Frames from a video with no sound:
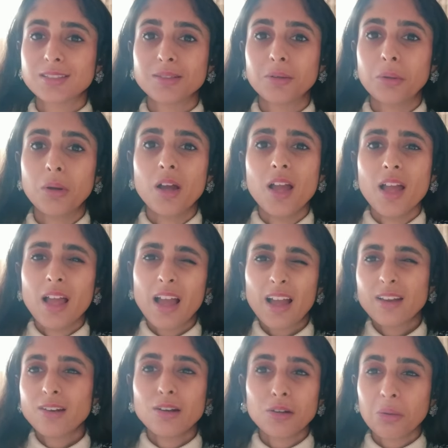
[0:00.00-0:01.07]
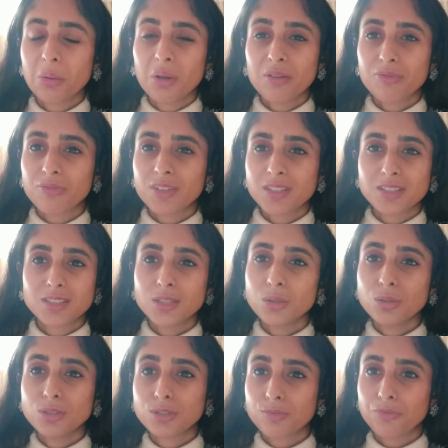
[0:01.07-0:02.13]
So I don't know if it's
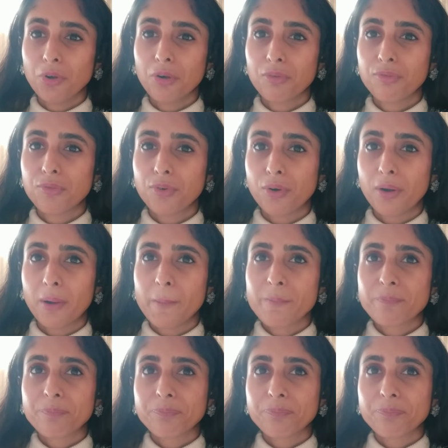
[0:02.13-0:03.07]
useful for,